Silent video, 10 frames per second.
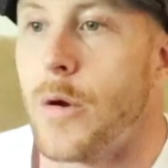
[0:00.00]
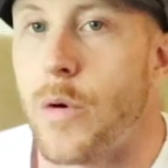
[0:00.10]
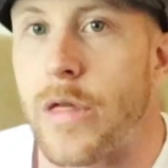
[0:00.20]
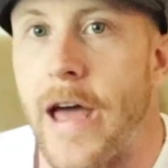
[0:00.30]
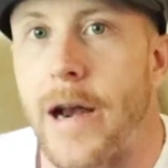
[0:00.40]

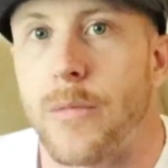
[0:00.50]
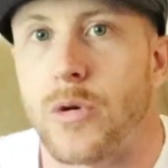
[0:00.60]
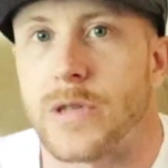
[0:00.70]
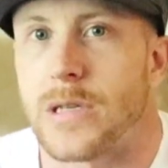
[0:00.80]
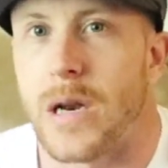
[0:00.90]
with
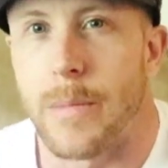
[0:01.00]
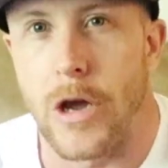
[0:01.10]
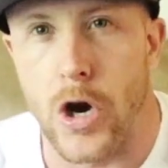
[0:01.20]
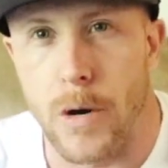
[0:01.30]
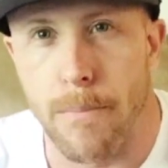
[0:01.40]
animals, it's going to be
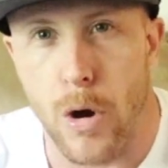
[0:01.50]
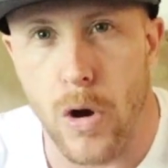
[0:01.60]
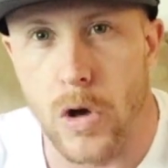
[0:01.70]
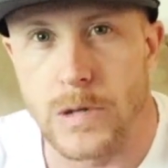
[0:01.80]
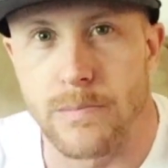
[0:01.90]
hurt
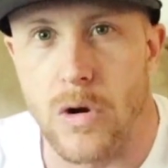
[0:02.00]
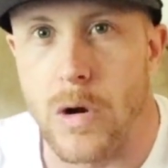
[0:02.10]
paws,